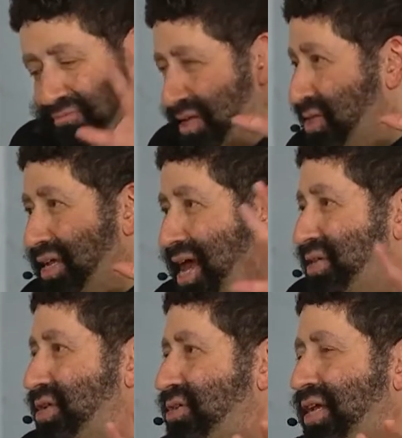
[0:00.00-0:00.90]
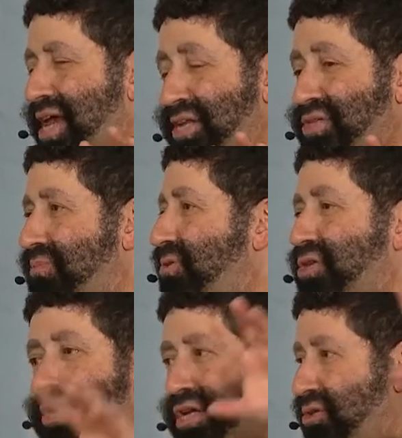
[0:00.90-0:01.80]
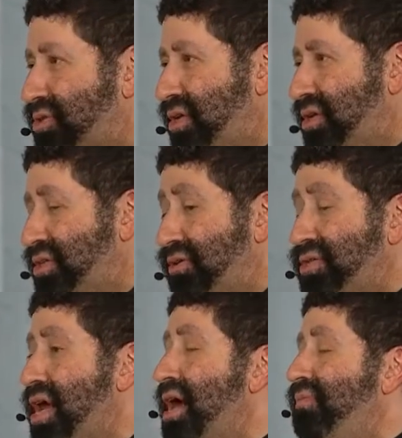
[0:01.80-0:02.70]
He's against them, but just like he used the Assyrians,